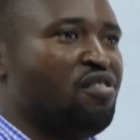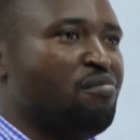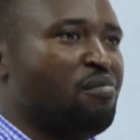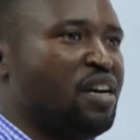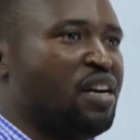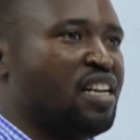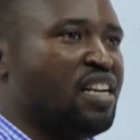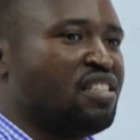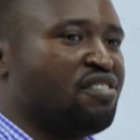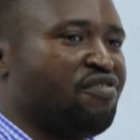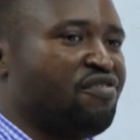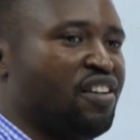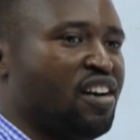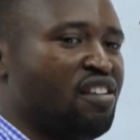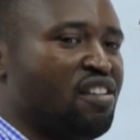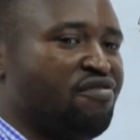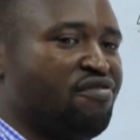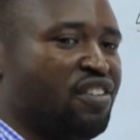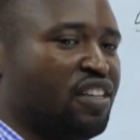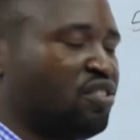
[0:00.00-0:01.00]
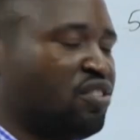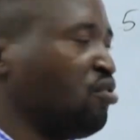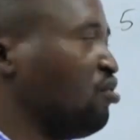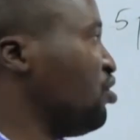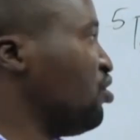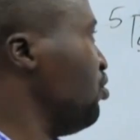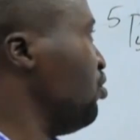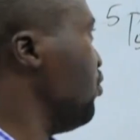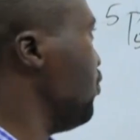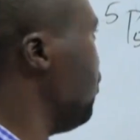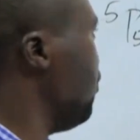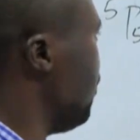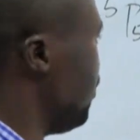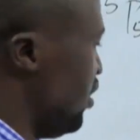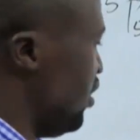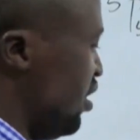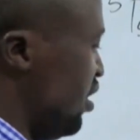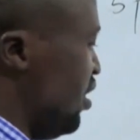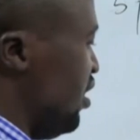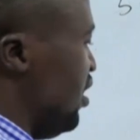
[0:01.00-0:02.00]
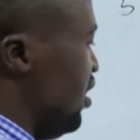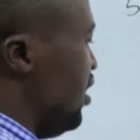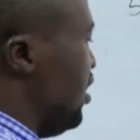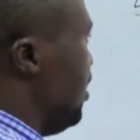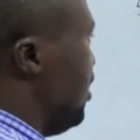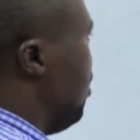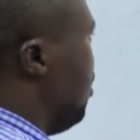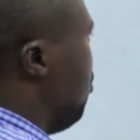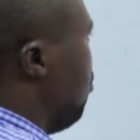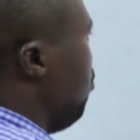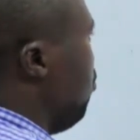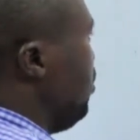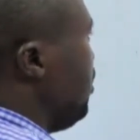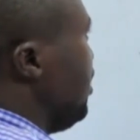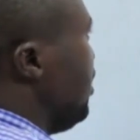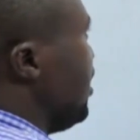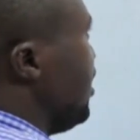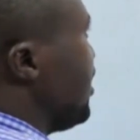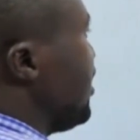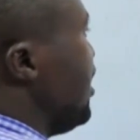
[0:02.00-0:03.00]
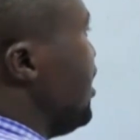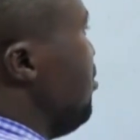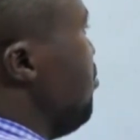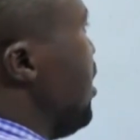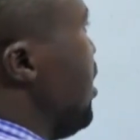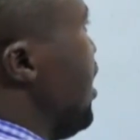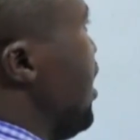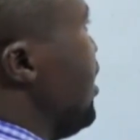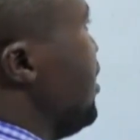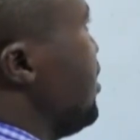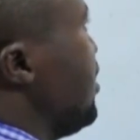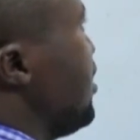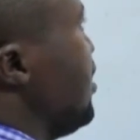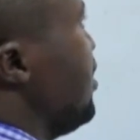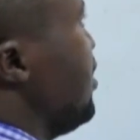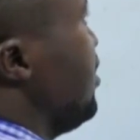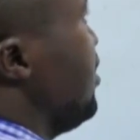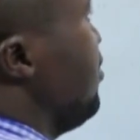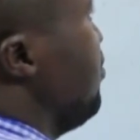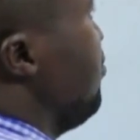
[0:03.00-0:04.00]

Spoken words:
minus 5 factorial, which is the same as,